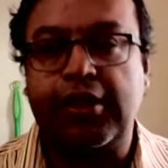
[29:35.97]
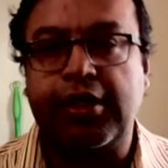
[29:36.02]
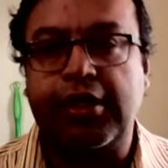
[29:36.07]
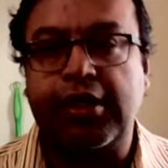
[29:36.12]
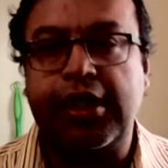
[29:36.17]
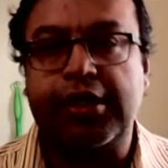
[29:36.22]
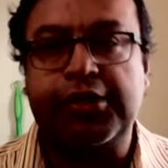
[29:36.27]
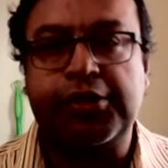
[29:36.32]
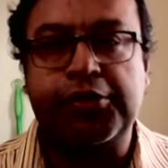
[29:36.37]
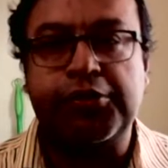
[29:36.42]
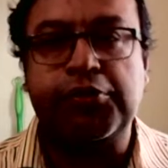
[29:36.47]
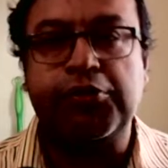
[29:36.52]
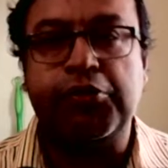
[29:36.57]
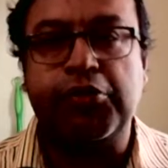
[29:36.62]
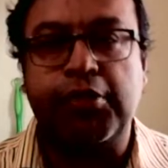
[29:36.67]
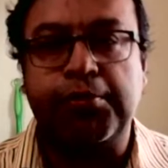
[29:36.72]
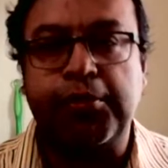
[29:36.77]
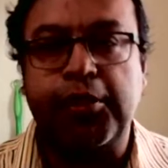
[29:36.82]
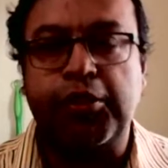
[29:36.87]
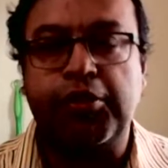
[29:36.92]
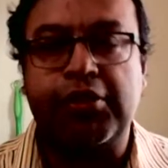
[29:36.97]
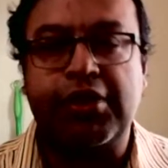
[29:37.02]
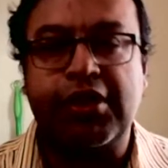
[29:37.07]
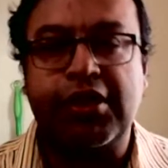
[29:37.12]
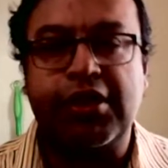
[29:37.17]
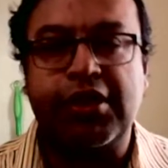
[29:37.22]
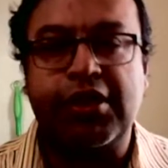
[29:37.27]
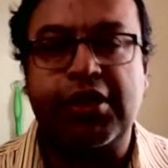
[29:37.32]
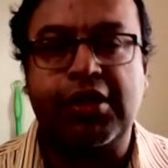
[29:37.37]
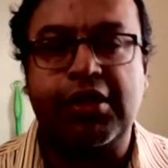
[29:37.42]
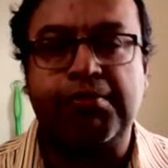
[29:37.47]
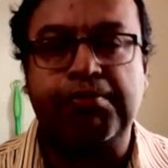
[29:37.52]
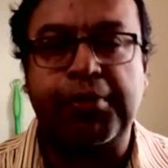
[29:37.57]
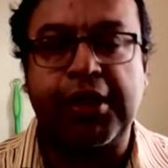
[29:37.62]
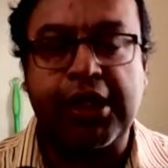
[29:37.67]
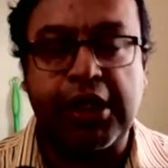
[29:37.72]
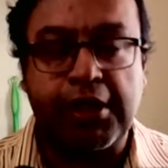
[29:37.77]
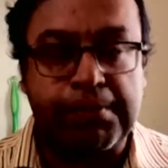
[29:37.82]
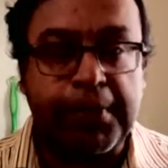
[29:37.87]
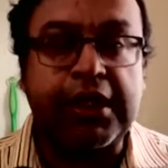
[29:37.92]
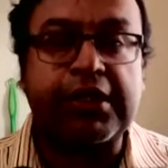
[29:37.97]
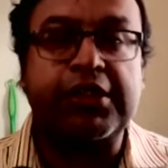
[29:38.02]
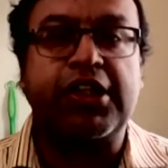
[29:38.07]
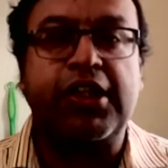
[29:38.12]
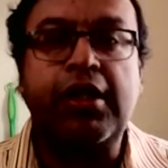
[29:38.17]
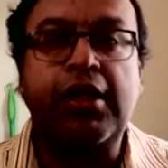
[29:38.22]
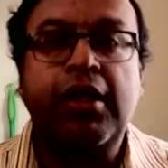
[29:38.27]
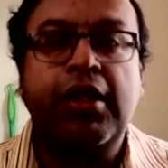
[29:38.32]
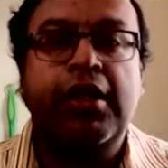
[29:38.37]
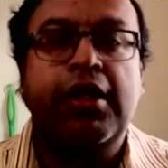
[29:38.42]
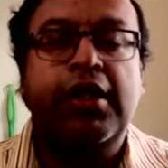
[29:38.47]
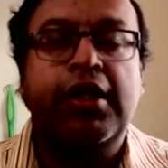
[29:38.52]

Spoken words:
gets to know about a bigger picture,